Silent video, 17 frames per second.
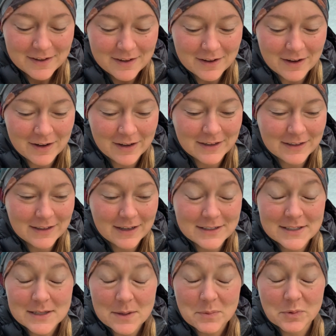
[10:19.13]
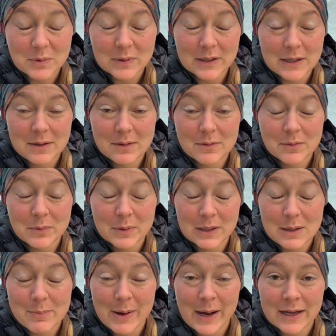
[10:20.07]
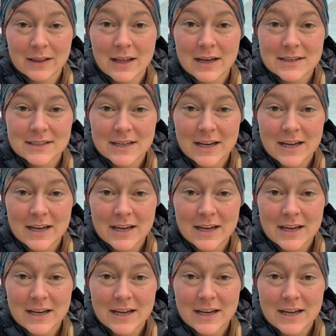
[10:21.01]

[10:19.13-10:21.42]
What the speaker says: I slept really, really bad last